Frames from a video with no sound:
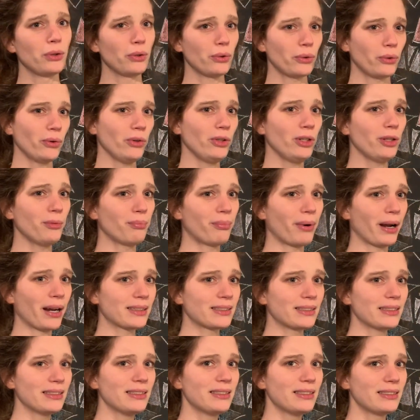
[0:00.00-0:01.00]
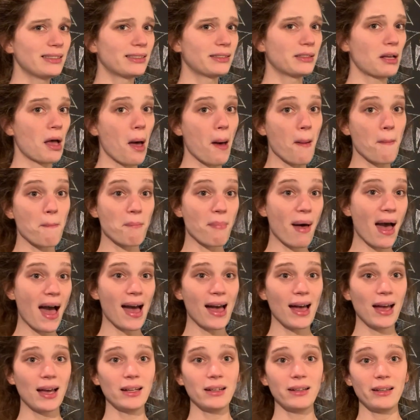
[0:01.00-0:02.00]
Good in practice,
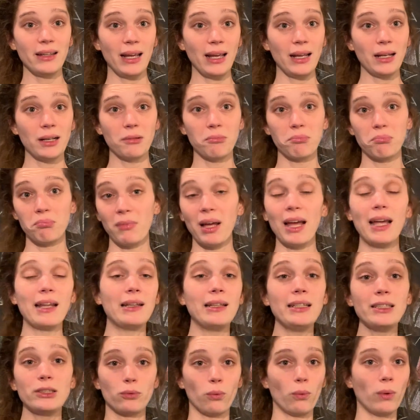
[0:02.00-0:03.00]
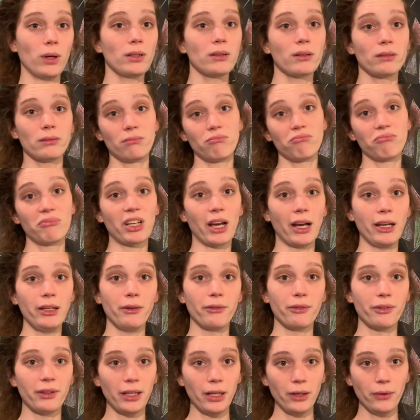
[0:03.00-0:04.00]
bad in at least one kind
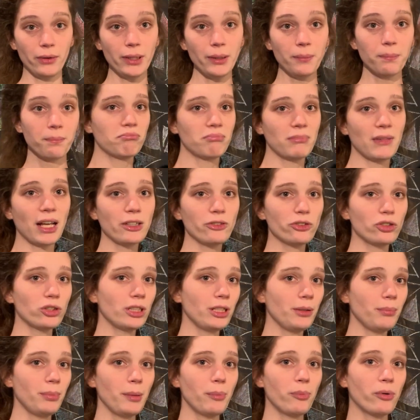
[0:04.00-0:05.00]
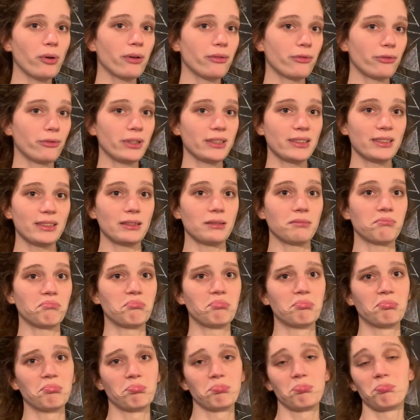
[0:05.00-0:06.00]
of theory. Naturally, people have written
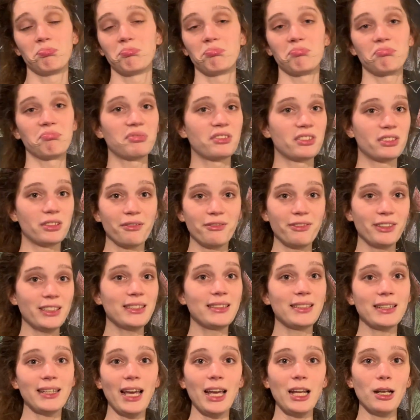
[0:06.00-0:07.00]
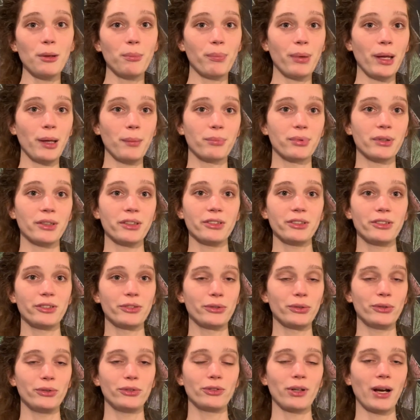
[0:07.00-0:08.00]
sophisticated papers
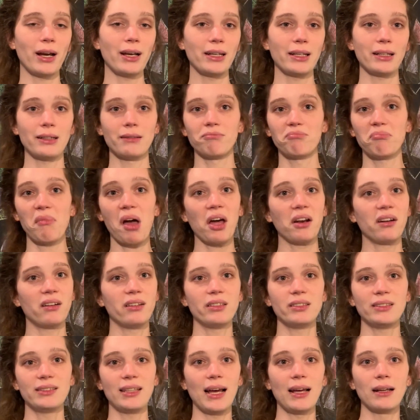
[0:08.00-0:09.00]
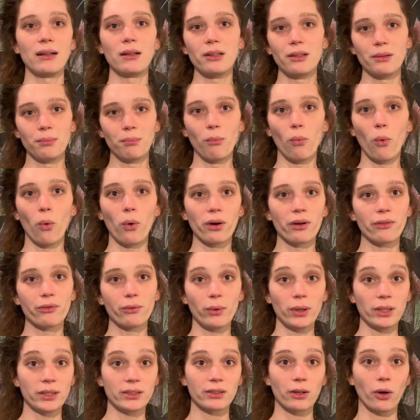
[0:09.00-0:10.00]
to try and understand more of
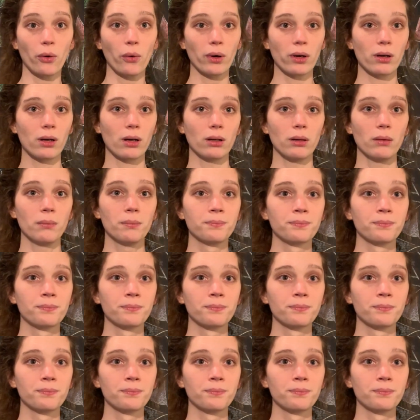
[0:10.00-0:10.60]
what is going on.